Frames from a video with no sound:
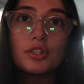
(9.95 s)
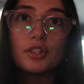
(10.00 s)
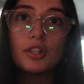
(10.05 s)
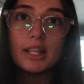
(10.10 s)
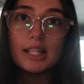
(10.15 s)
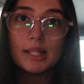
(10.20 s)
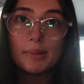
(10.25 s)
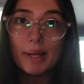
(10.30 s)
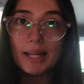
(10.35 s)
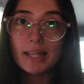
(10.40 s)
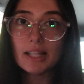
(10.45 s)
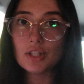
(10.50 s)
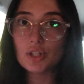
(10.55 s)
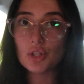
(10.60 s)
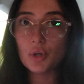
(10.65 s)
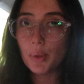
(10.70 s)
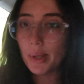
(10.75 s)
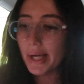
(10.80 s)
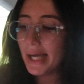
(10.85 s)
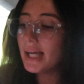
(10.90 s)
So let's make this
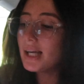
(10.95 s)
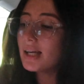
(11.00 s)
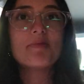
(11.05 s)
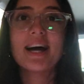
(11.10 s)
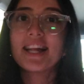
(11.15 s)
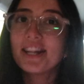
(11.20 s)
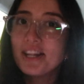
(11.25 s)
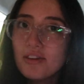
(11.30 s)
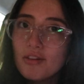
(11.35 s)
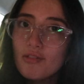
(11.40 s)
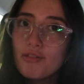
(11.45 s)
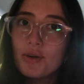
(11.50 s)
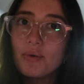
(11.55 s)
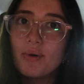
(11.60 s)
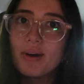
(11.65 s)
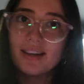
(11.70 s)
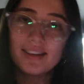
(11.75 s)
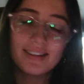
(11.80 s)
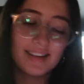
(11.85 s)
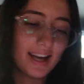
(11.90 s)
quick. Hello
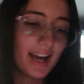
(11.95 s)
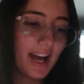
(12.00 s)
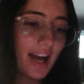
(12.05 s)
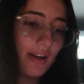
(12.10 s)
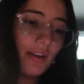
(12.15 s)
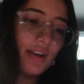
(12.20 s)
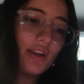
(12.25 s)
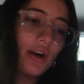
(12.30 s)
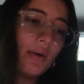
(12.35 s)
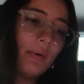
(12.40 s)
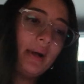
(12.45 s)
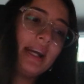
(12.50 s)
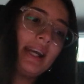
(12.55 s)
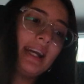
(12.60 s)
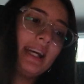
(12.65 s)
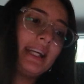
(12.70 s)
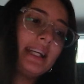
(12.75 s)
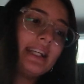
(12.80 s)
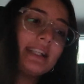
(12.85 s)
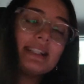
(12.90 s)
everyone, how are you going?
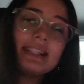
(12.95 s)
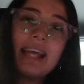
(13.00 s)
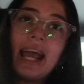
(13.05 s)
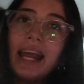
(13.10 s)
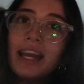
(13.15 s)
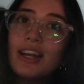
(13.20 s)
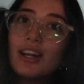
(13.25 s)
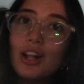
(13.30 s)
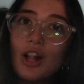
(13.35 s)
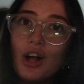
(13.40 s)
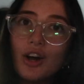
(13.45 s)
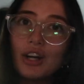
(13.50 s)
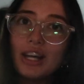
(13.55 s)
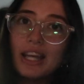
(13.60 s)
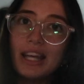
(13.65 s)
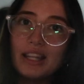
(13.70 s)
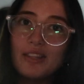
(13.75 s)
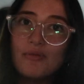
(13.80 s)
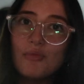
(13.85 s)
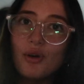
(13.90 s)
It is 8 o'clock
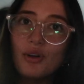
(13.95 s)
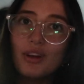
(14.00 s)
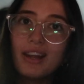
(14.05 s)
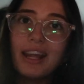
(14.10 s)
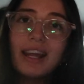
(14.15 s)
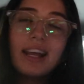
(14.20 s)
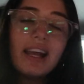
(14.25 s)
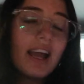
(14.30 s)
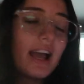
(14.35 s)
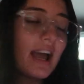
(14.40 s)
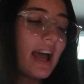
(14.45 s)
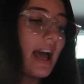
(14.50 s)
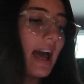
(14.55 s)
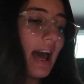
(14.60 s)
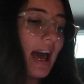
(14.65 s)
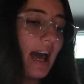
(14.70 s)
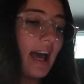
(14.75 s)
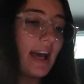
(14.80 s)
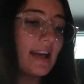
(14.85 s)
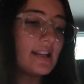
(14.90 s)
in the morning
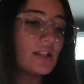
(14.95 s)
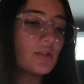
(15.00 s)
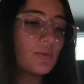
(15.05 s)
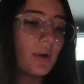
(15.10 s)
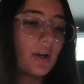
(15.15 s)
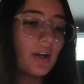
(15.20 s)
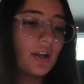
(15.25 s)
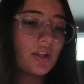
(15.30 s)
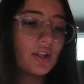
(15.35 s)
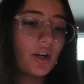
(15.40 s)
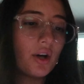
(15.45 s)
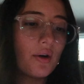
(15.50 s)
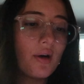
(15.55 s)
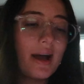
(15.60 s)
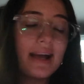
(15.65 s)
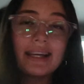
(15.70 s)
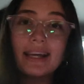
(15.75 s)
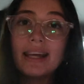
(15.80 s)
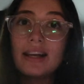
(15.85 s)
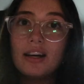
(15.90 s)
and we're gonna go
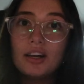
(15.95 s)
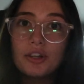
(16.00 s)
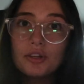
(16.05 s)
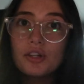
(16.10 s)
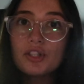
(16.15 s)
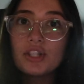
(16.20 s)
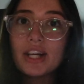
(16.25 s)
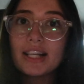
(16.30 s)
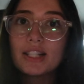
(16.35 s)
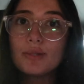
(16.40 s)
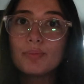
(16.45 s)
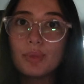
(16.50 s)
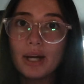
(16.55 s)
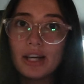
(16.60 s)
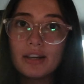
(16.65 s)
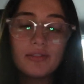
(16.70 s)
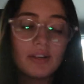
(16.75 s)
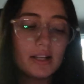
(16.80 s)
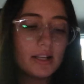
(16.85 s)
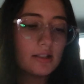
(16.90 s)
and get Hungry Jack's
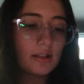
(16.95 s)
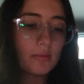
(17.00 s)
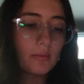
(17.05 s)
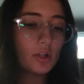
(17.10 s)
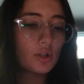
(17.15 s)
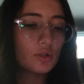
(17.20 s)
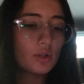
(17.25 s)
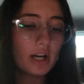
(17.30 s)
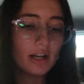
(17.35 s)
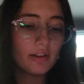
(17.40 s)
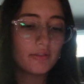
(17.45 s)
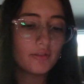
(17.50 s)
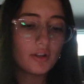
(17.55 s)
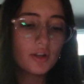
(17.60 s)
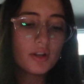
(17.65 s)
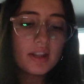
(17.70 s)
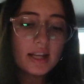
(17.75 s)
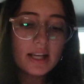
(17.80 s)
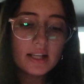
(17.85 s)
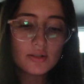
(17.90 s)
breakfast. I'm gonna try a
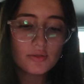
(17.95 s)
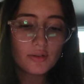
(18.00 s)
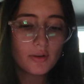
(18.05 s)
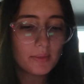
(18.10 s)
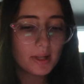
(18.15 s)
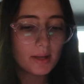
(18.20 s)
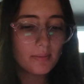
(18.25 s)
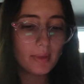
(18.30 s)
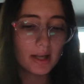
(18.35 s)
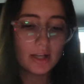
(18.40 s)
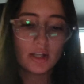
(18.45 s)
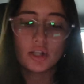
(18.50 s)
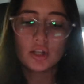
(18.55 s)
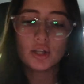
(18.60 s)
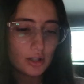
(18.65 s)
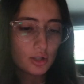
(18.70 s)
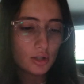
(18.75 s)
few things from their menu.